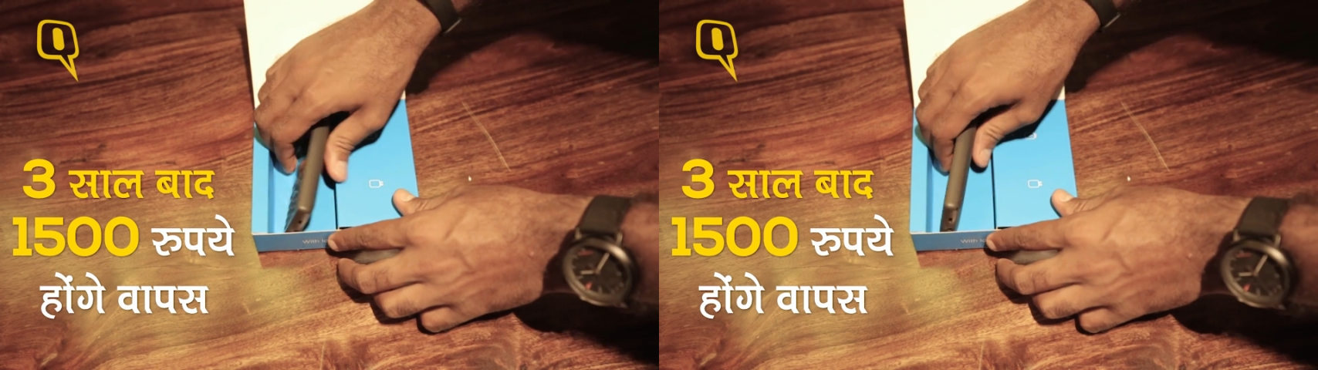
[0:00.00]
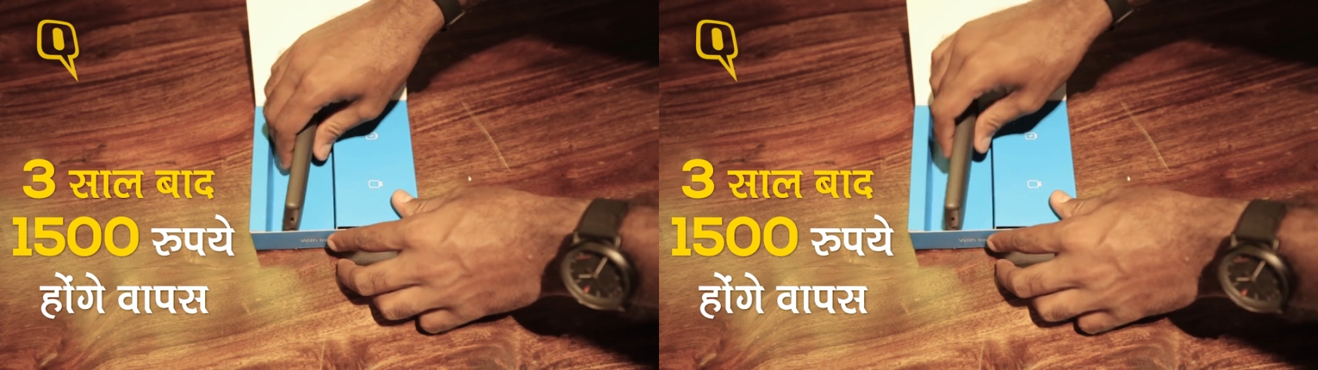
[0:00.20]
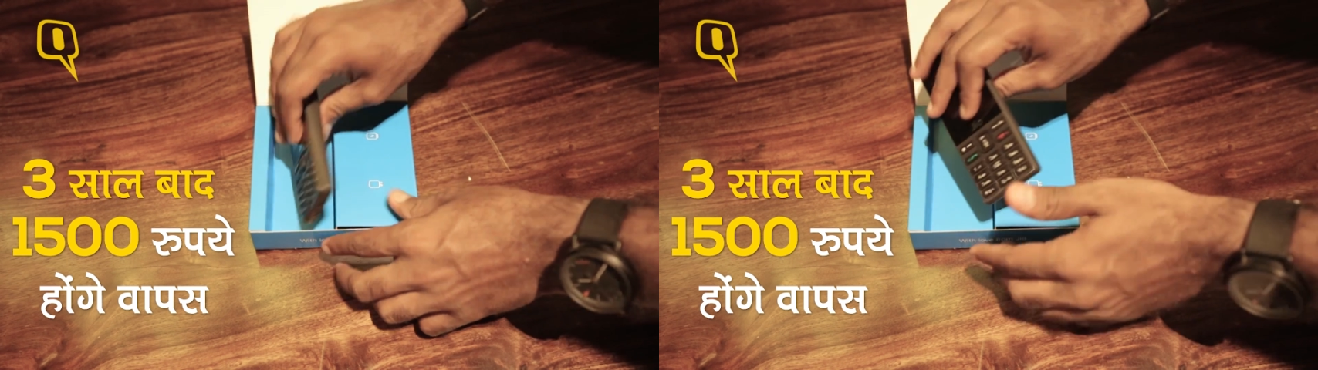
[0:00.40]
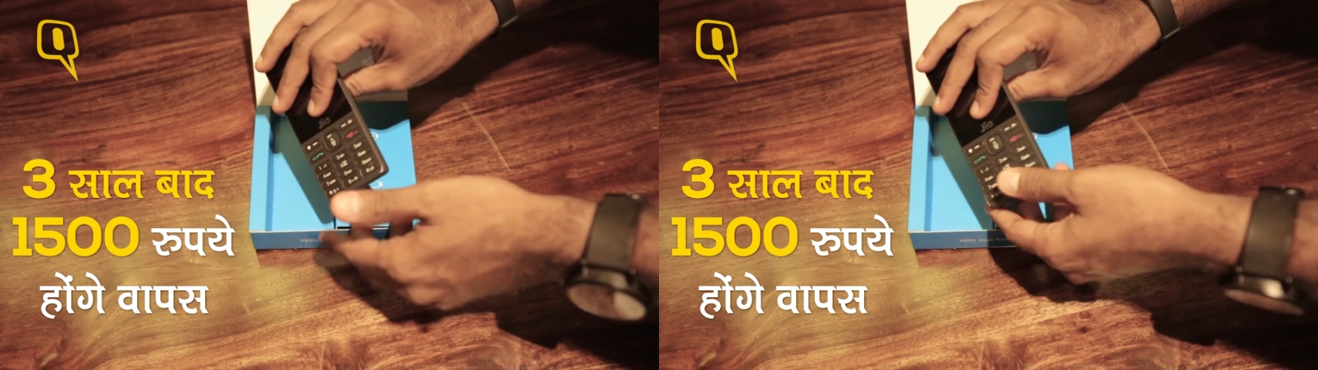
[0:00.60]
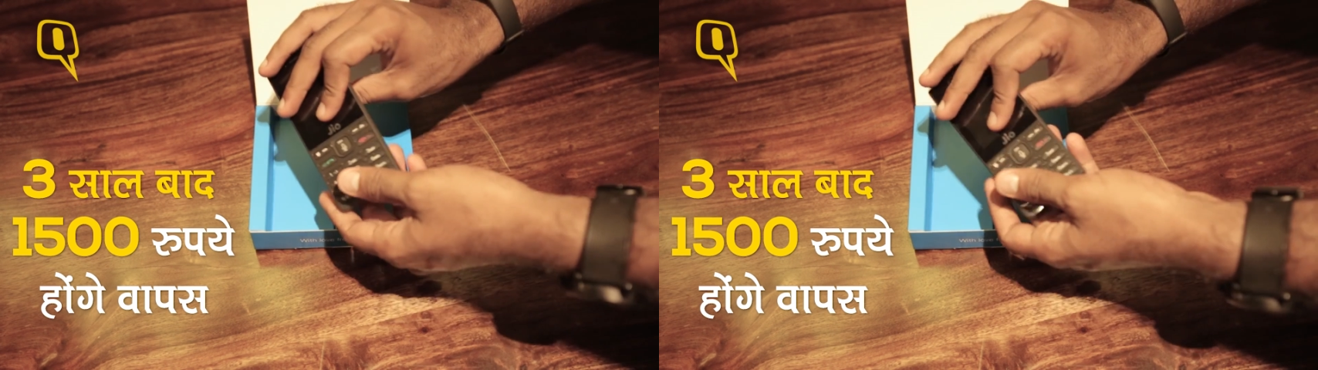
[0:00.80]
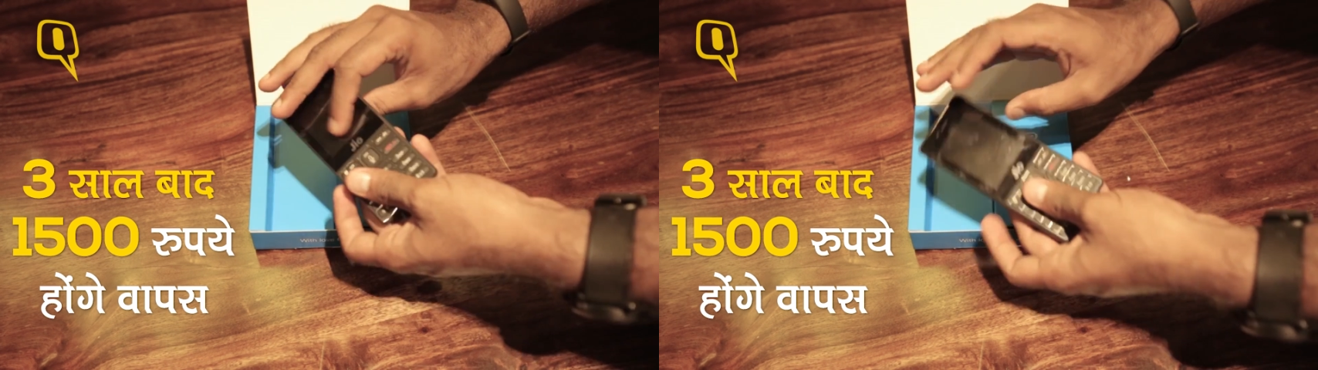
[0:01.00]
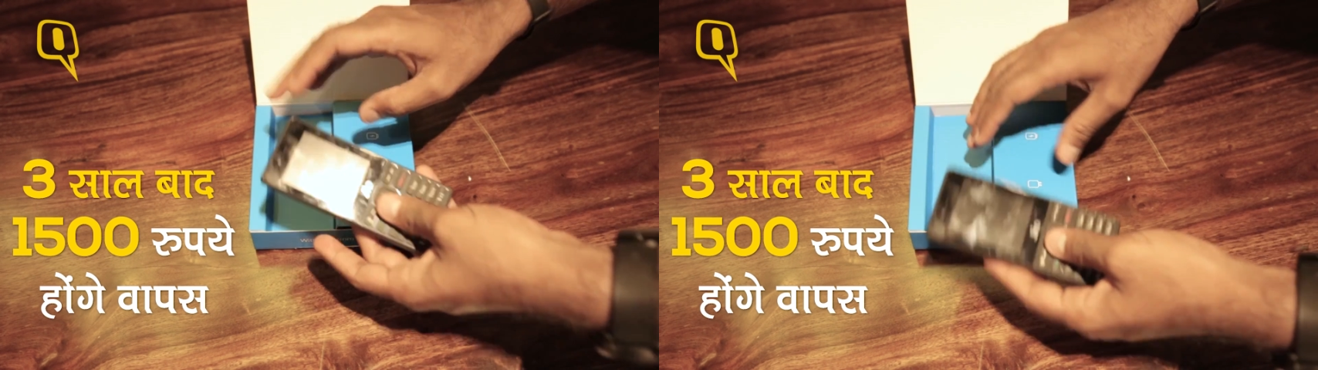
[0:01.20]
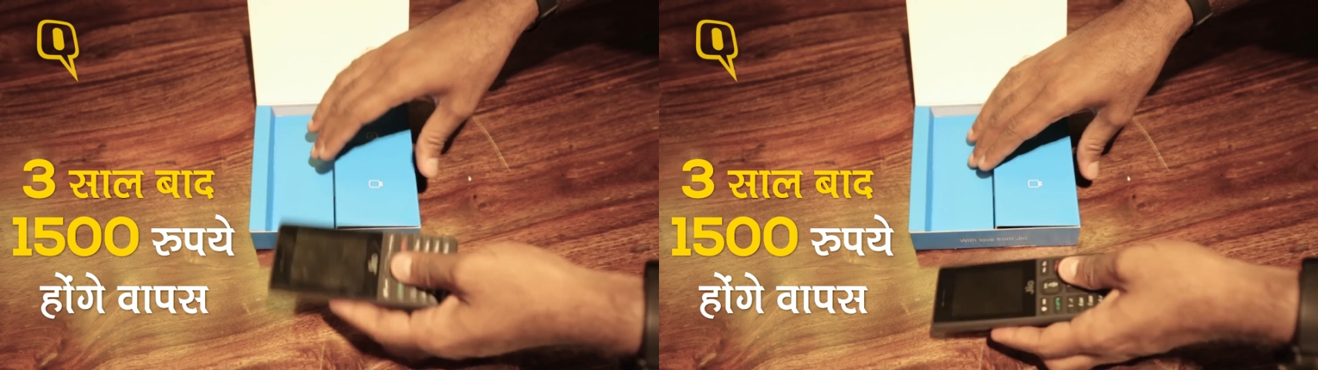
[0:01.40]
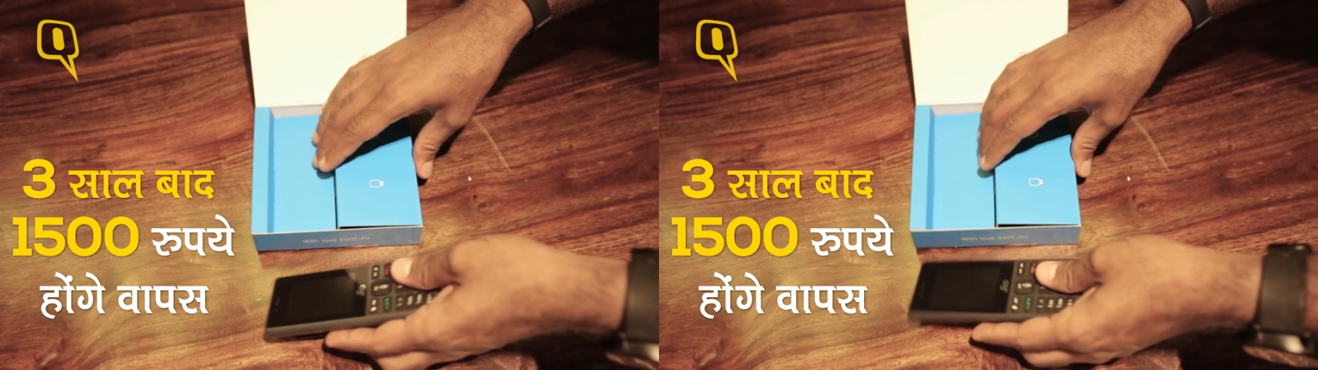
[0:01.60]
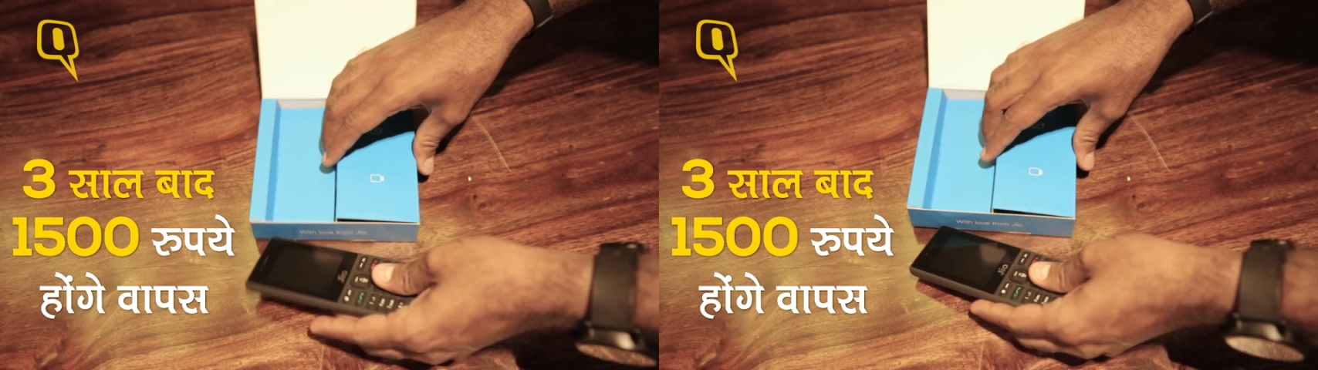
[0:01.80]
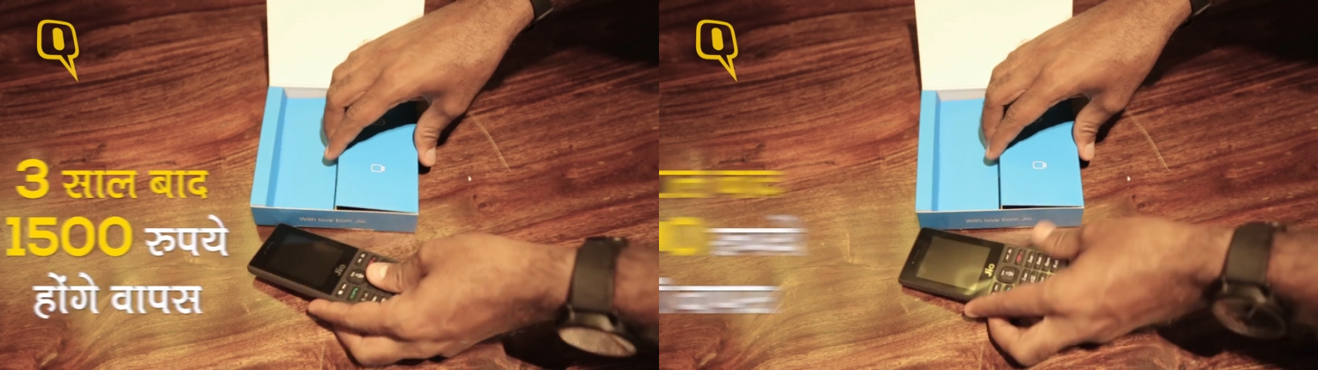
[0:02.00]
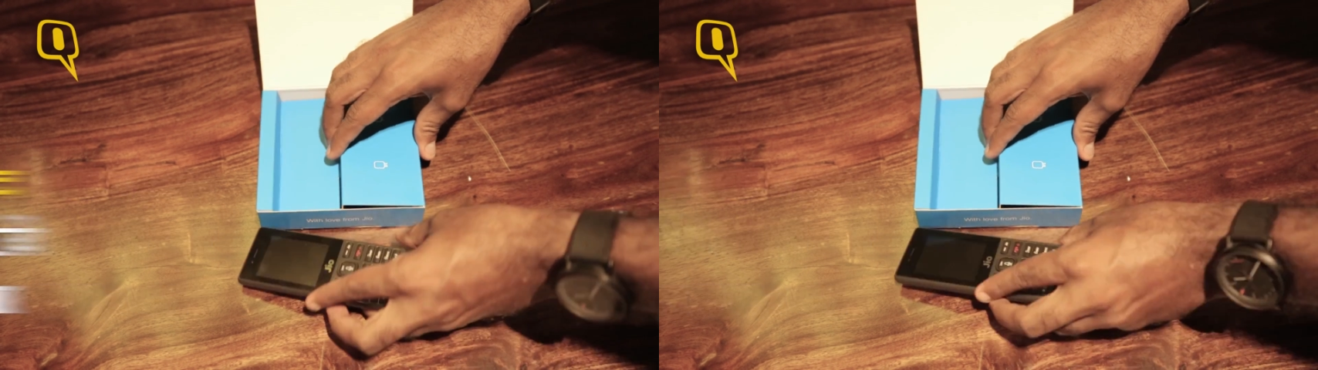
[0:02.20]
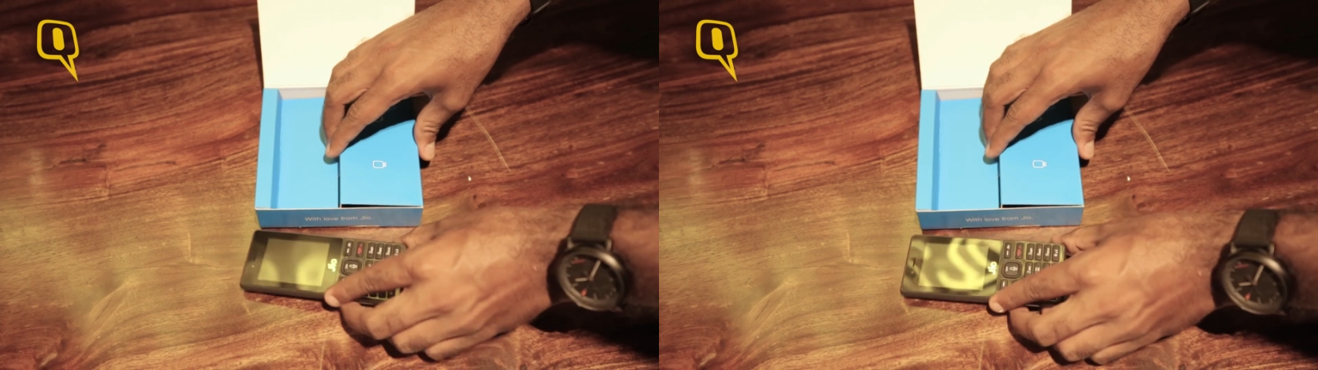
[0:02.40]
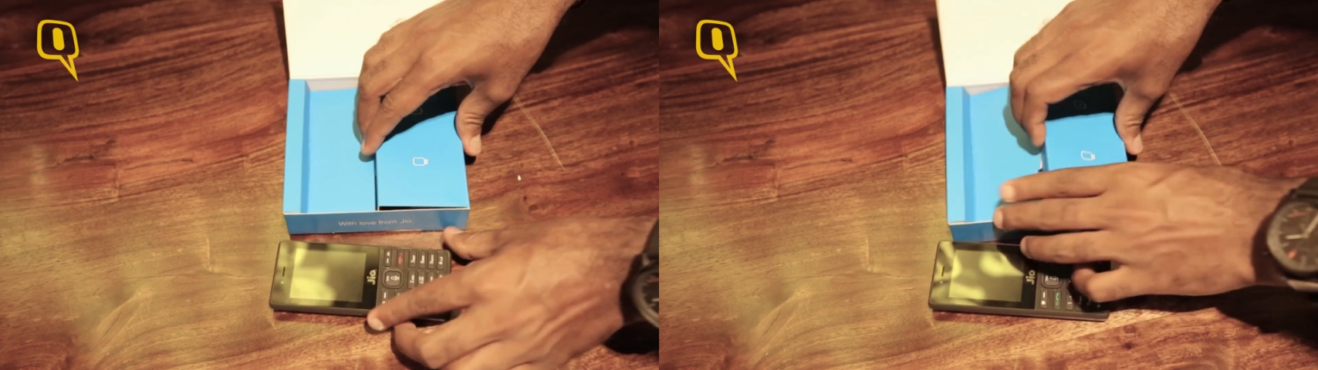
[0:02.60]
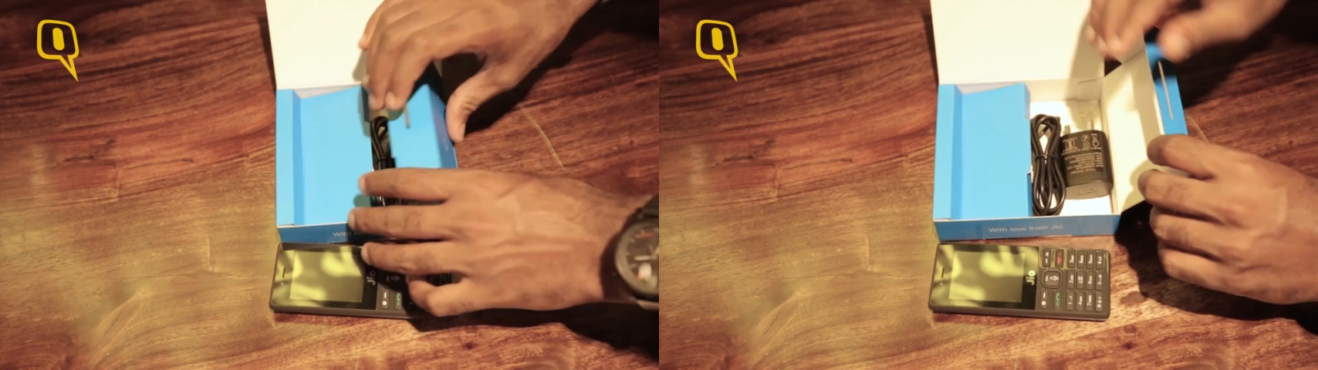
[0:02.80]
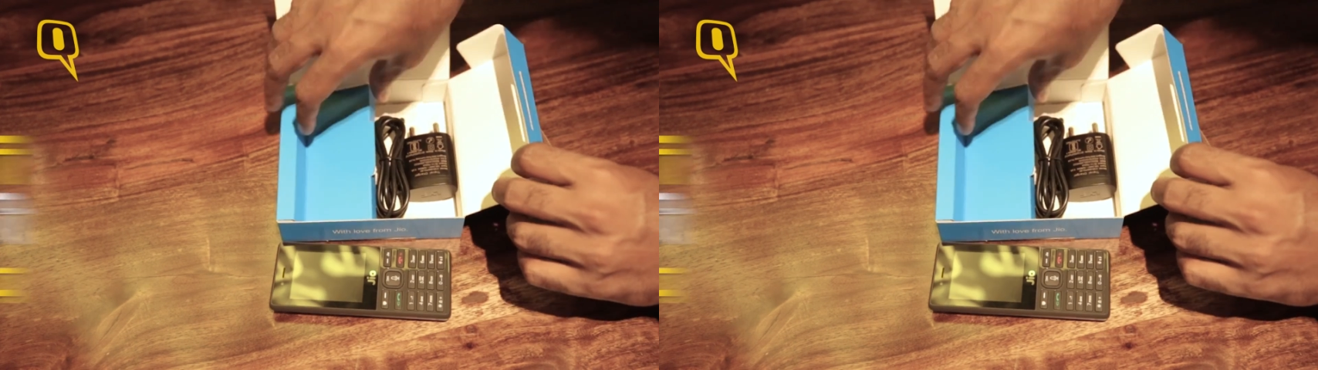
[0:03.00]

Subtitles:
No face is visible, so there are no lips to read.